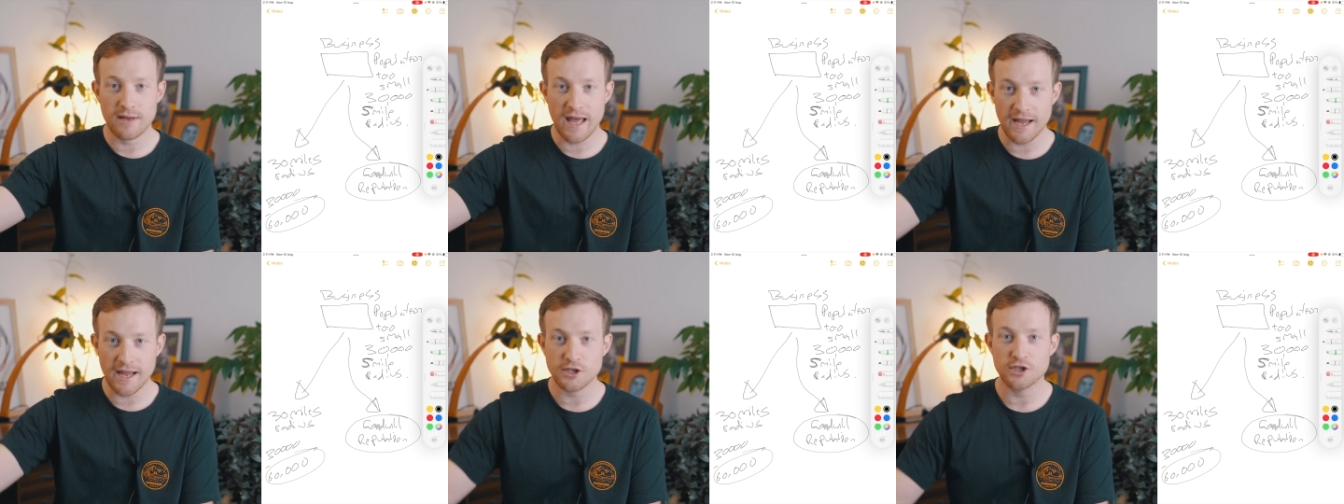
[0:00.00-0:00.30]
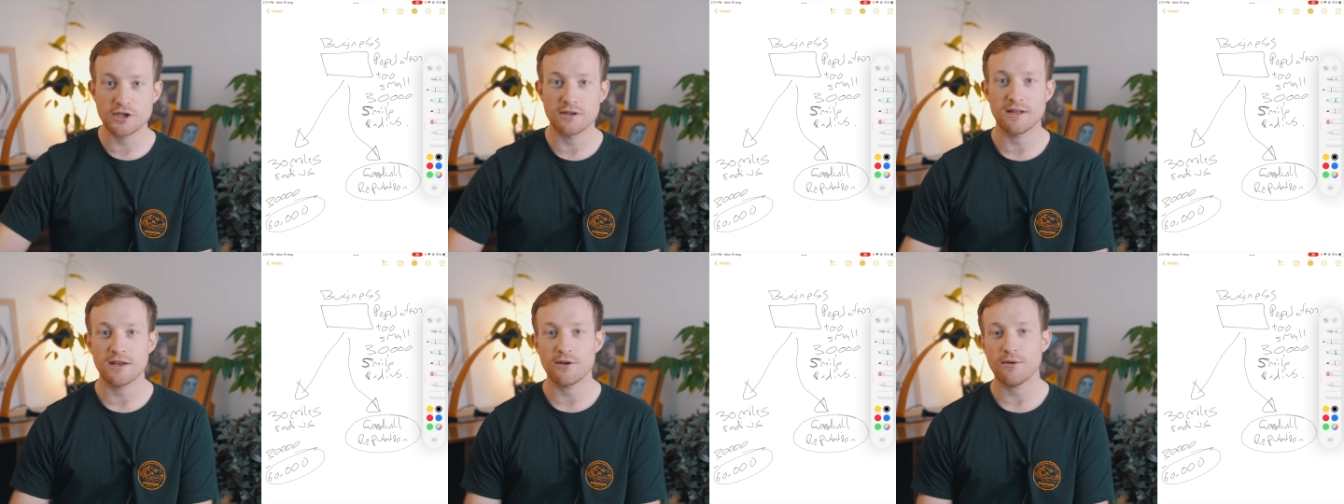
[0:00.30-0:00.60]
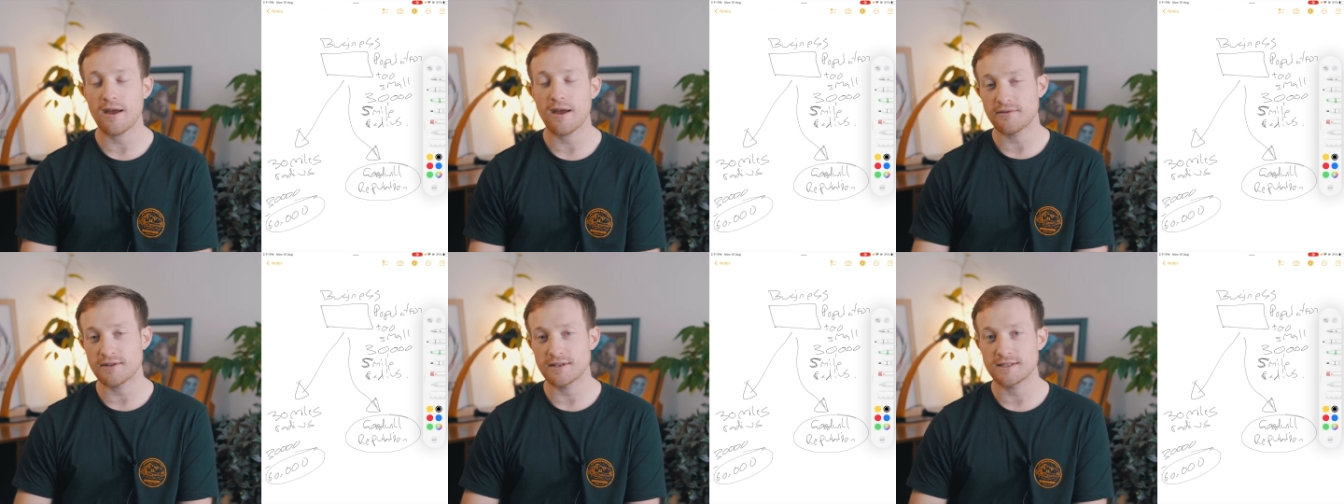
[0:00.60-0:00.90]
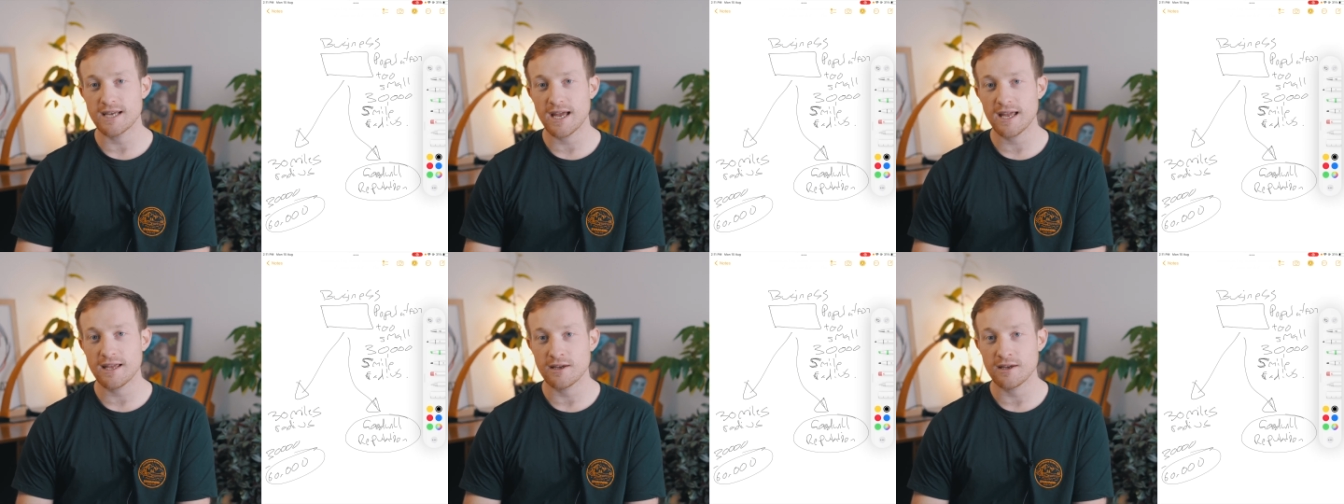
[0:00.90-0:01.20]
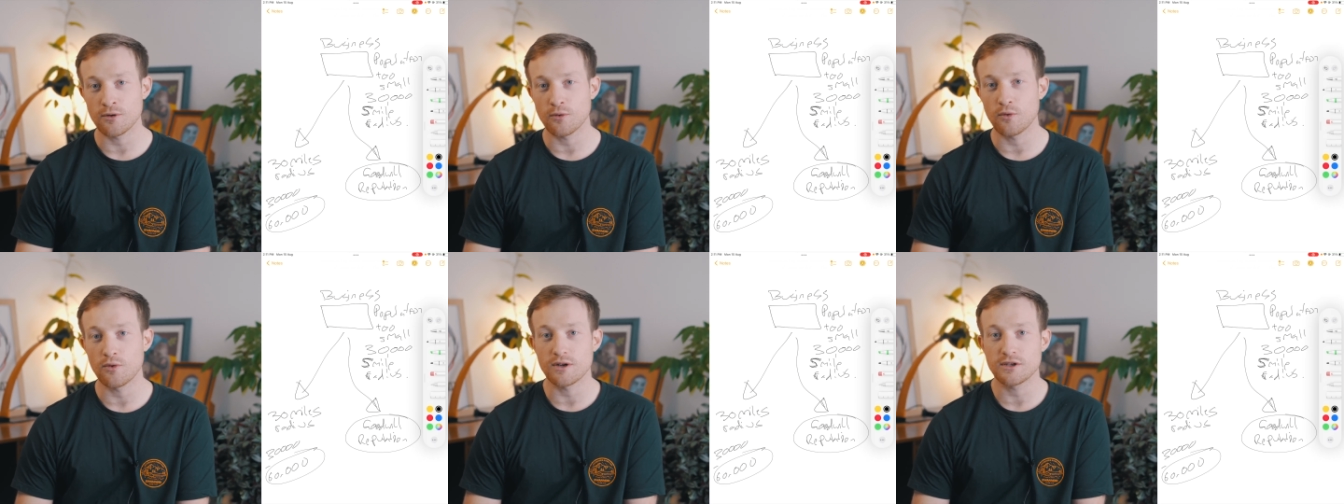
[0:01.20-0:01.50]
action that you have to take
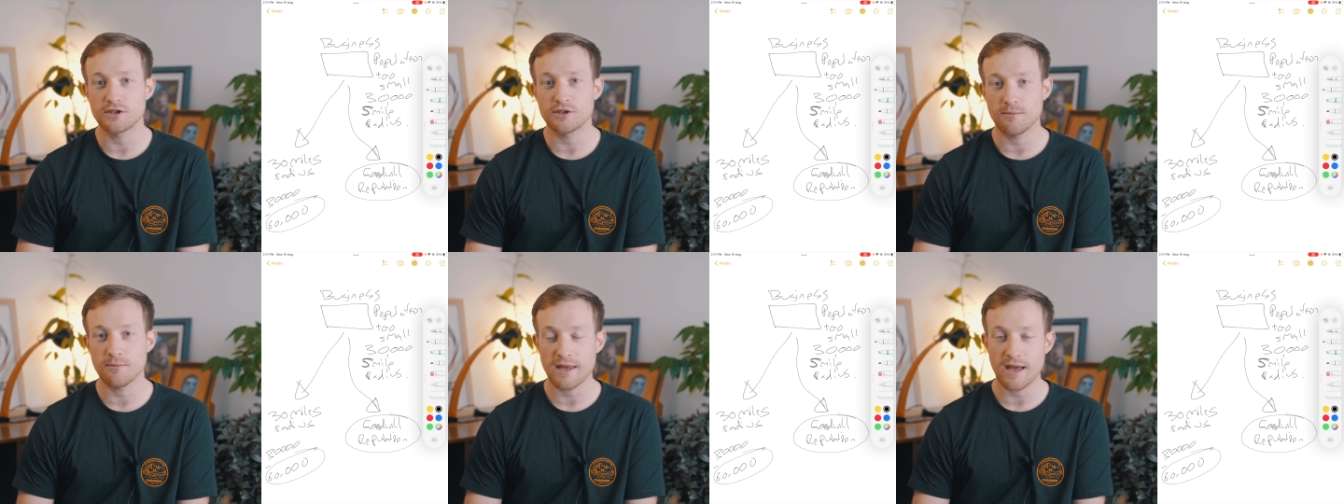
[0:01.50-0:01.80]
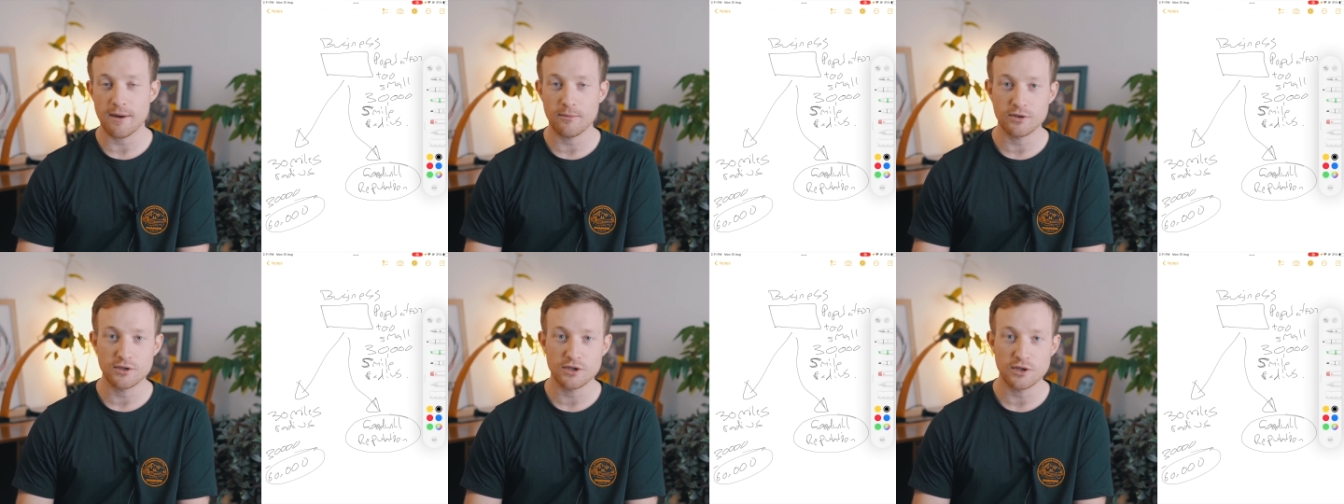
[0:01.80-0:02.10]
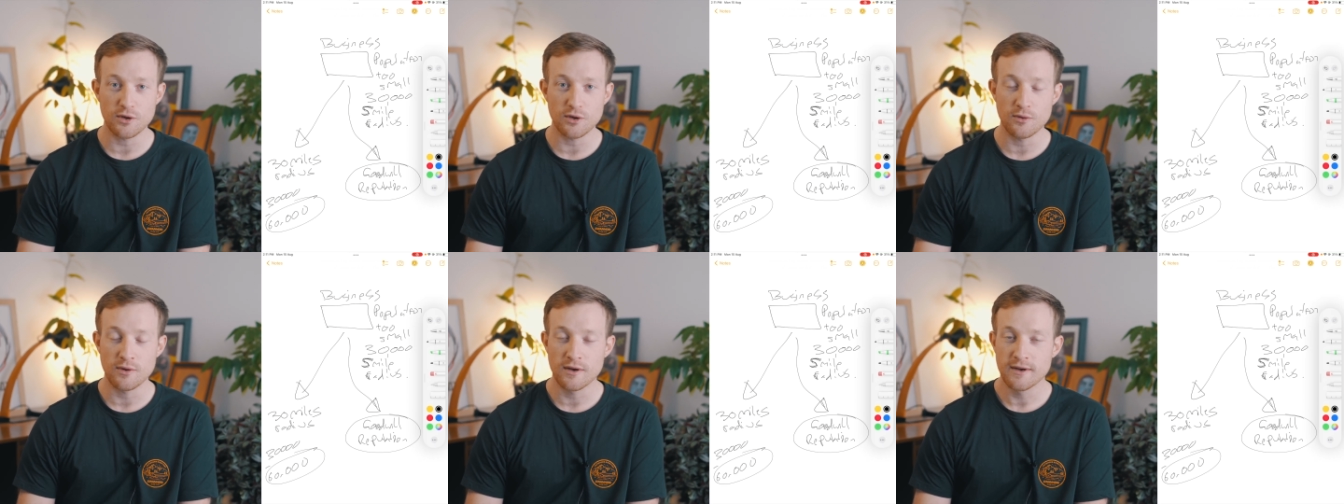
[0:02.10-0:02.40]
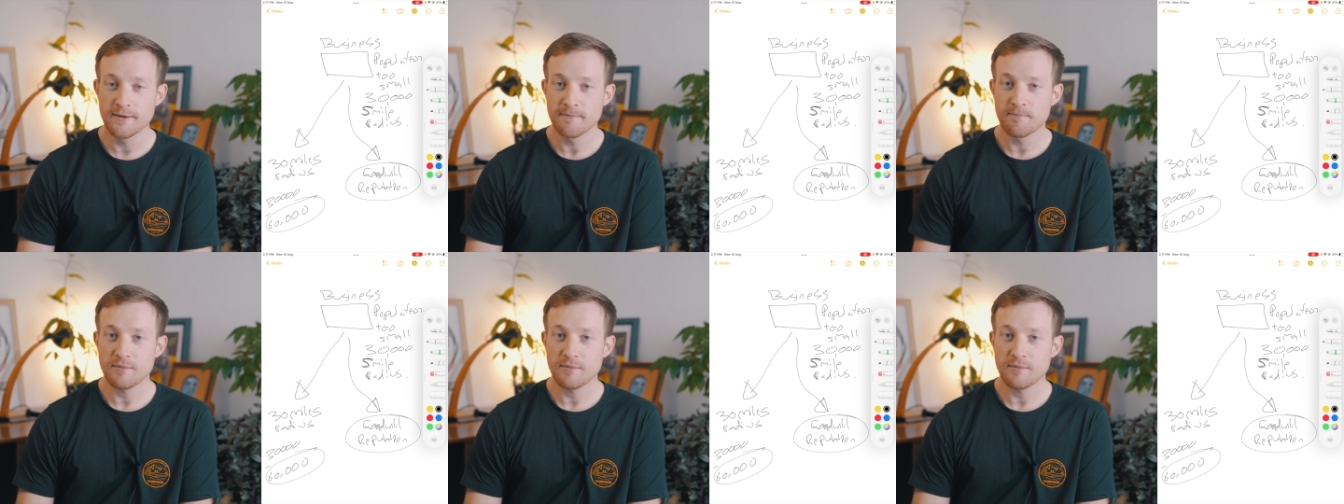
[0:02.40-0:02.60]
in order to be able to